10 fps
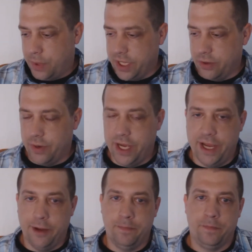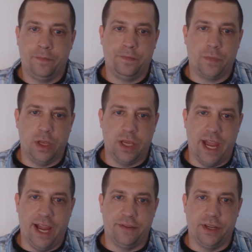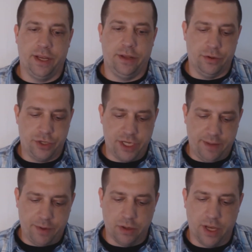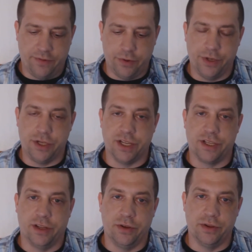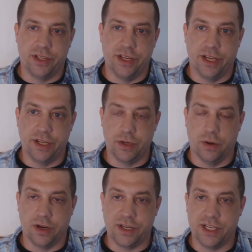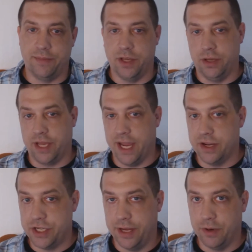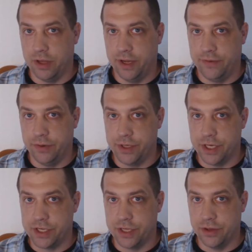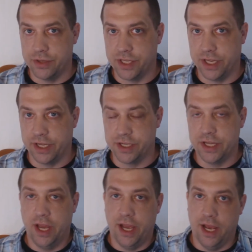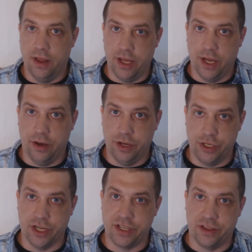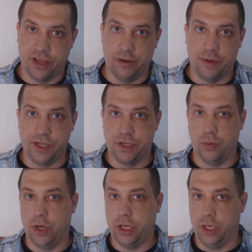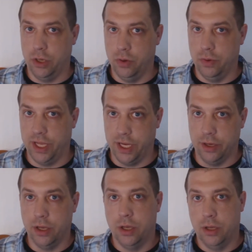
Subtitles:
But either way, you have to either shape your life to adjust to those things, or accept that you can't shape your life to adjust to those things, and then adjust the therapies to what you need.